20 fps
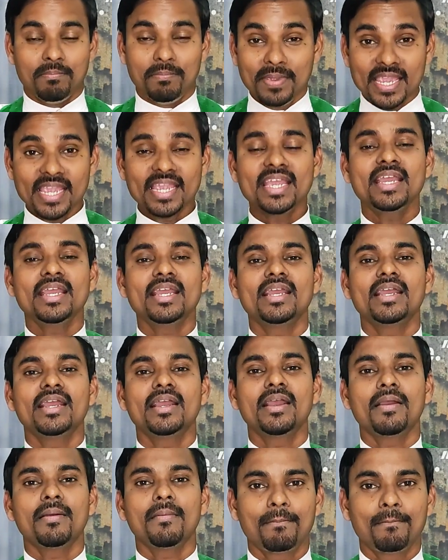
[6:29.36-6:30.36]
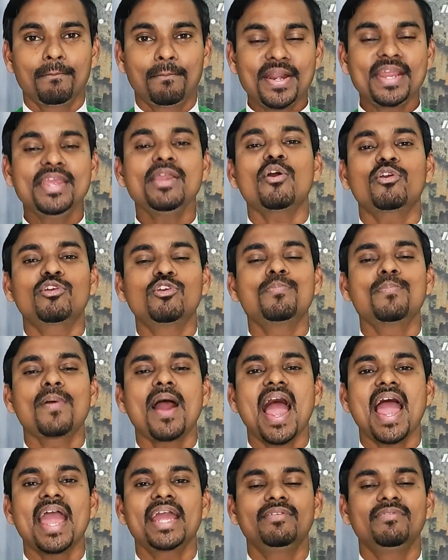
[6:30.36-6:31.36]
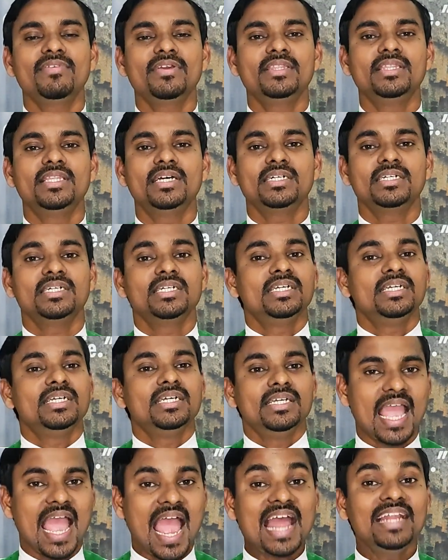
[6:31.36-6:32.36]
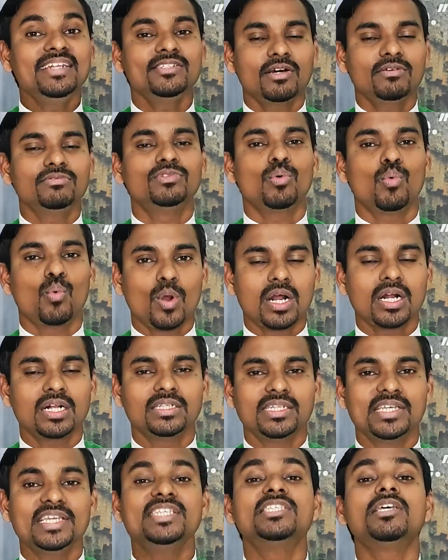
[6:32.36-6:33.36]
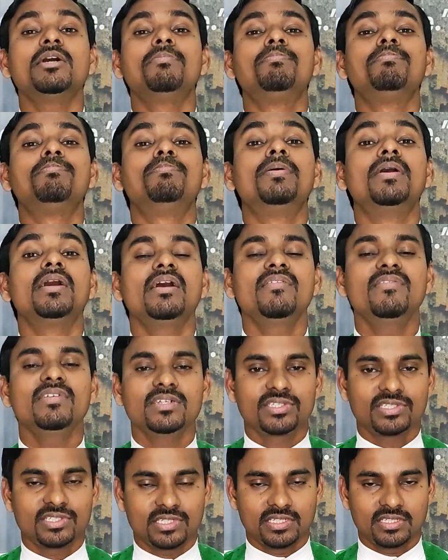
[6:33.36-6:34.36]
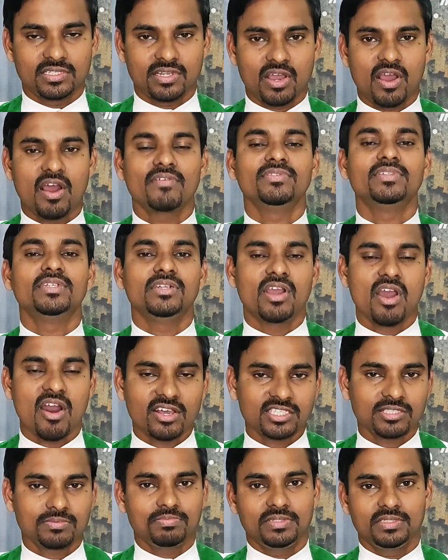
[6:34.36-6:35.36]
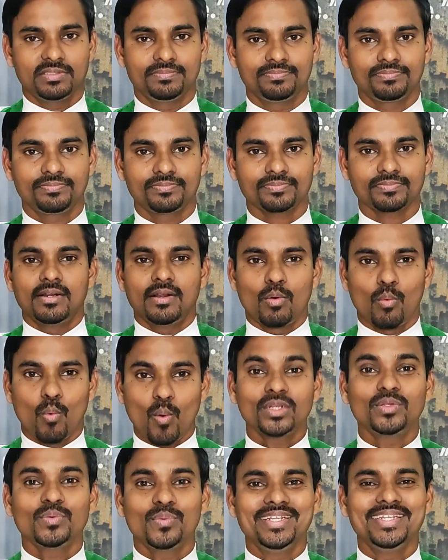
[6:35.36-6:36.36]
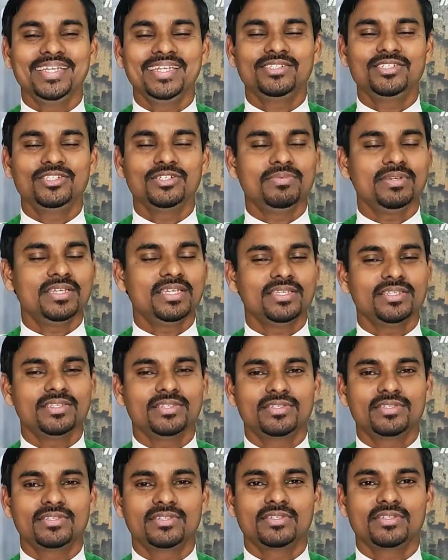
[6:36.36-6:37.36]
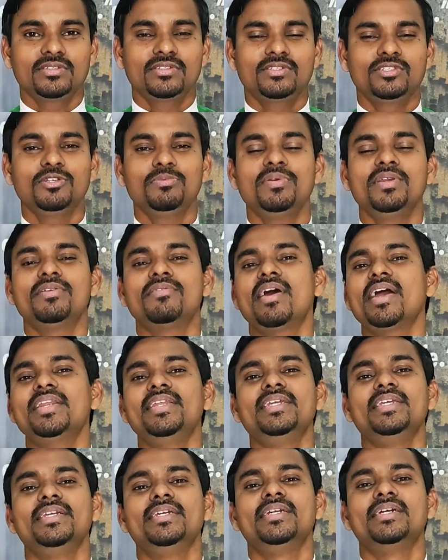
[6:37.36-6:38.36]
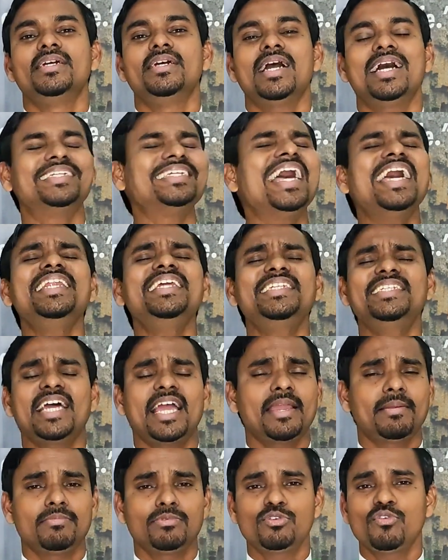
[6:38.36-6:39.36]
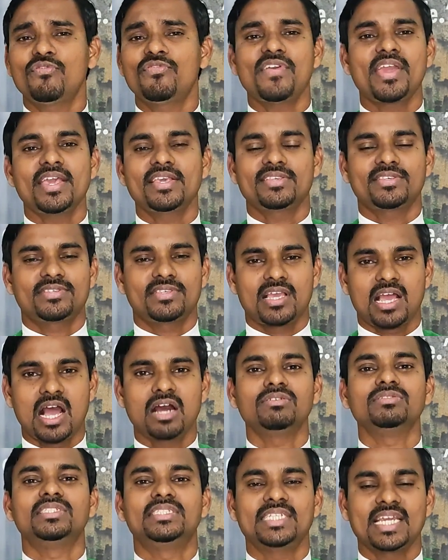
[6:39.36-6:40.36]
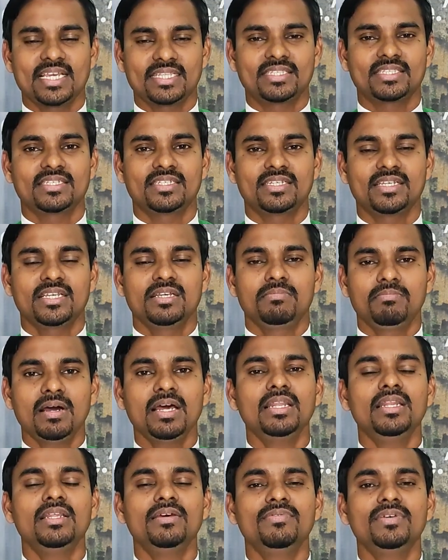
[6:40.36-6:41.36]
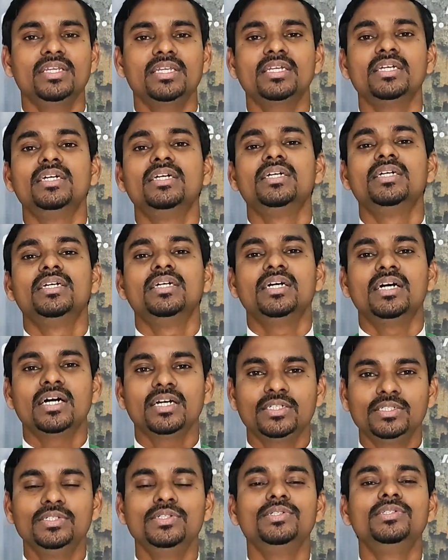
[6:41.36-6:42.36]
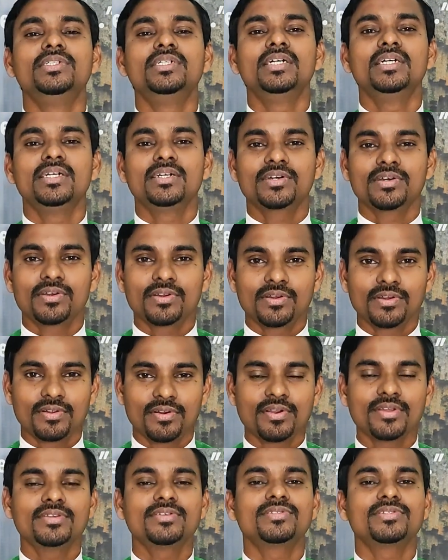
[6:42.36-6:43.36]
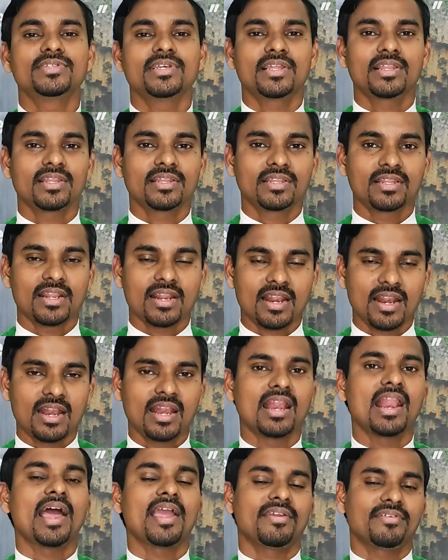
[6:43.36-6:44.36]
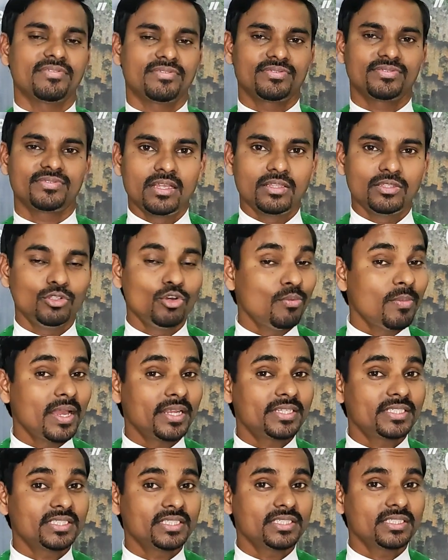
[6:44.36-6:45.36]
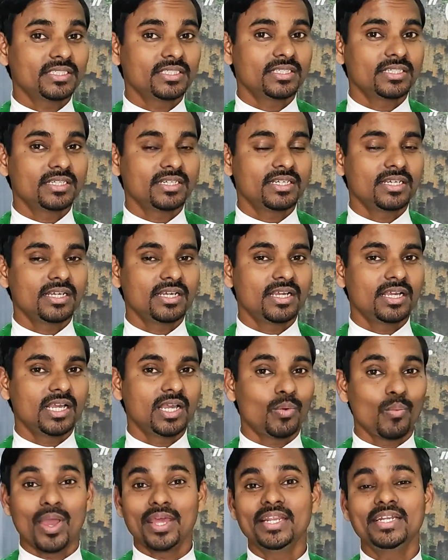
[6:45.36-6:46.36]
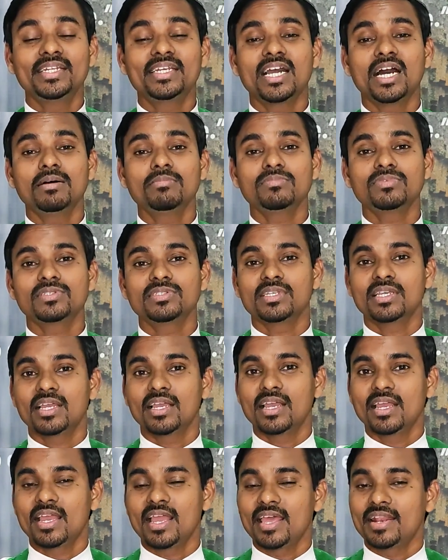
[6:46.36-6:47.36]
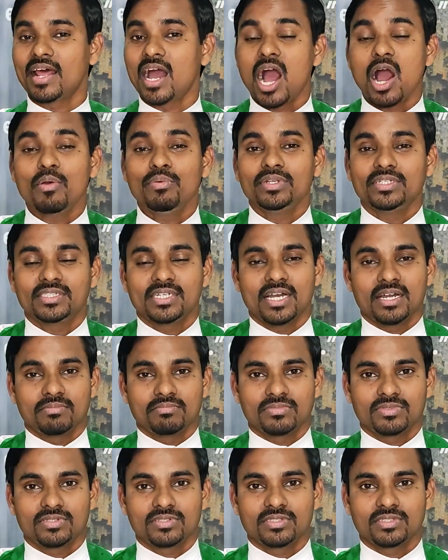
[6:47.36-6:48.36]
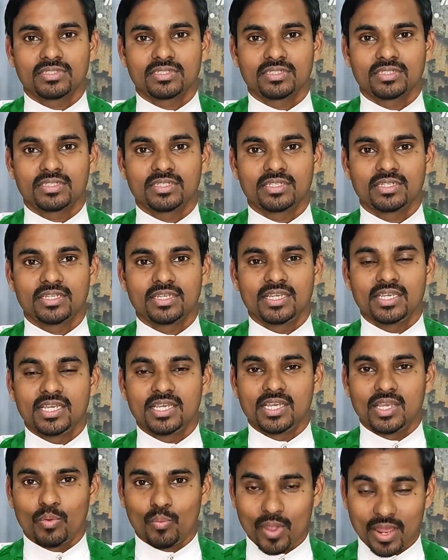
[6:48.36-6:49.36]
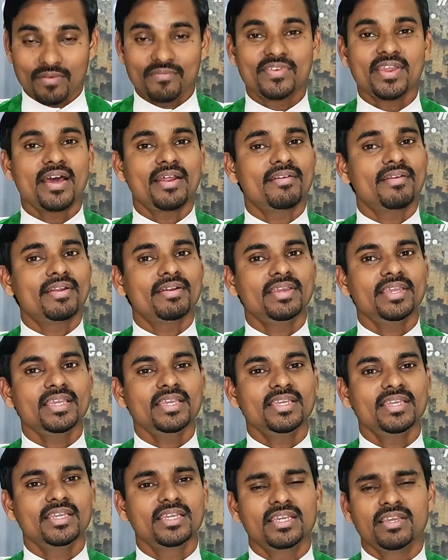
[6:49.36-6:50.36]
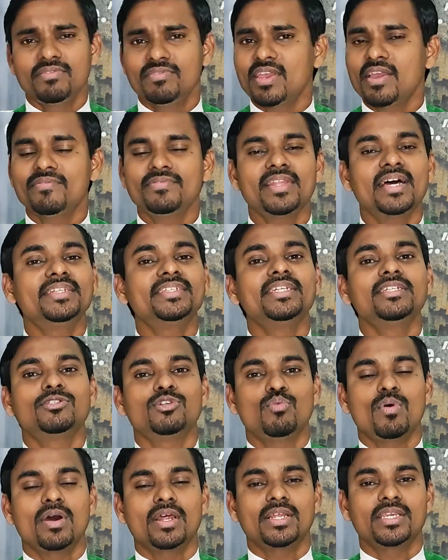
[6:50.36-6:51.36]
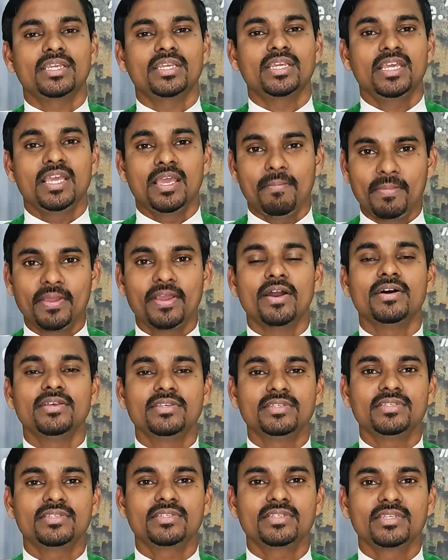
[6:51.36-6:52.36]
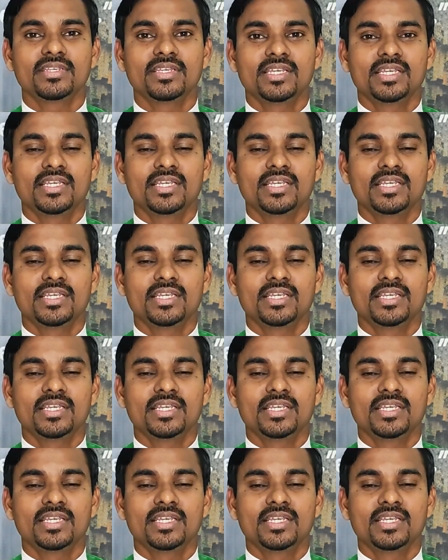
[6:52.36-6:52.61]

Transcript: being preoccupied with the the end of the world is a perversion of the gospel. What we need to be is to be ready at any time to face our death by living a good Christian life, no matter when it comes and how it comes. When we are ready, we have nothing to worry because